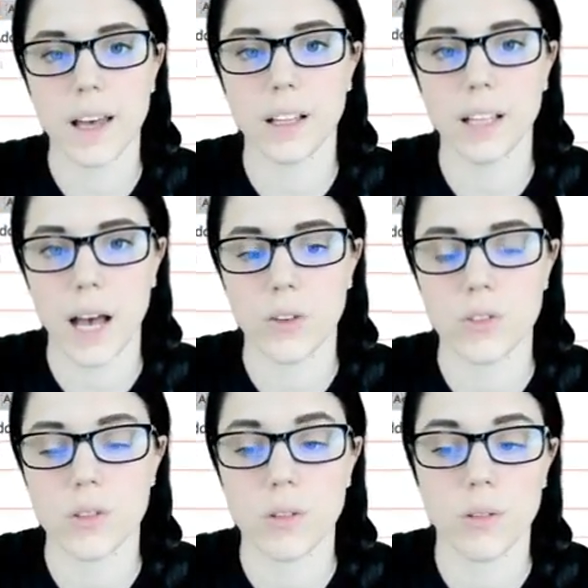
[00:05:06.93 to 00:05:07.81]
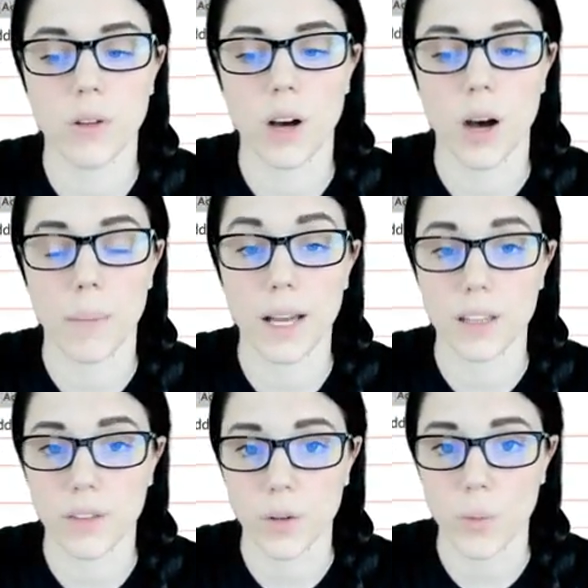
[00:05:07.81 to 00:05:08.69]
That allows
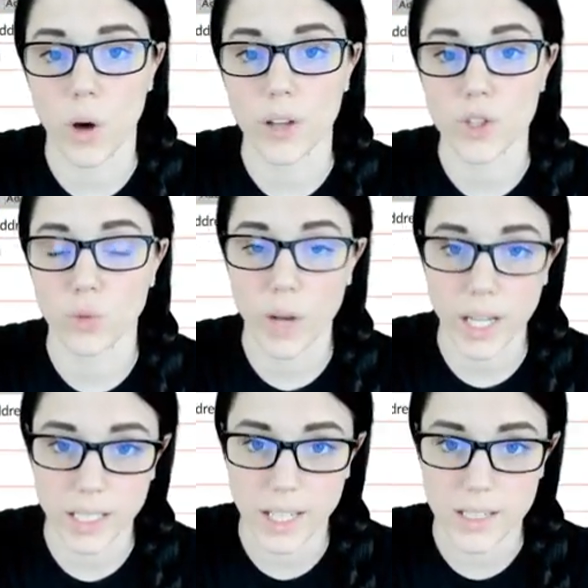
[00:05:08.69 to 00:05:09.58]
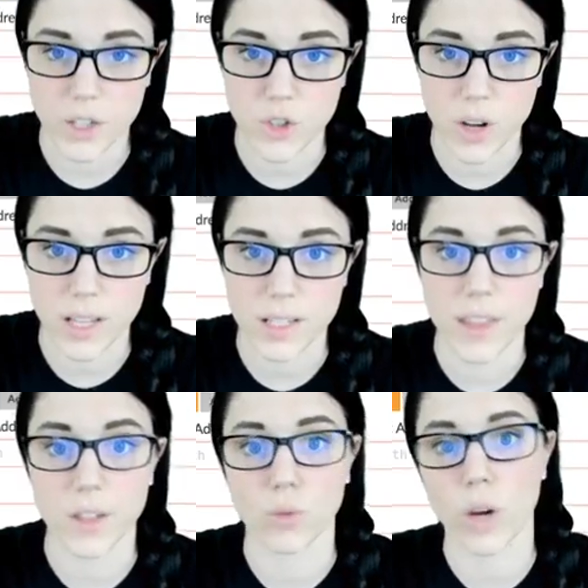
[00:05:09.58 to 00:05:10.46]
my Ethereum wallet to recognize that
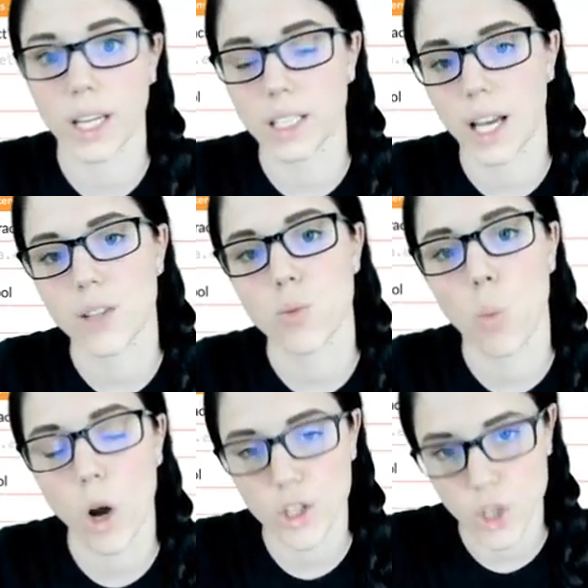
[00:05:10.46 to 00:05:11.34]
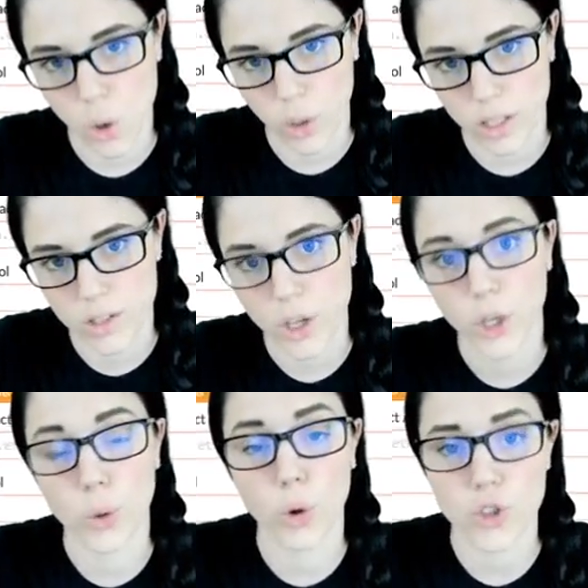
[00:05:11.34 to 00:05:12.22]
address and then recognize what
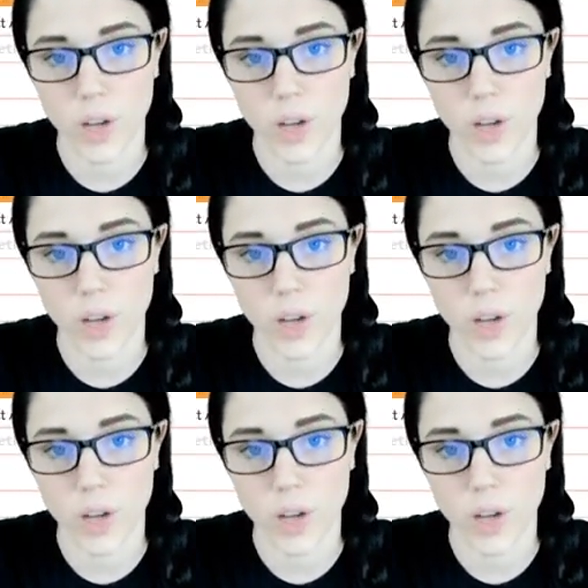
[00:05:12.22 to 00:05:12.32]
tokens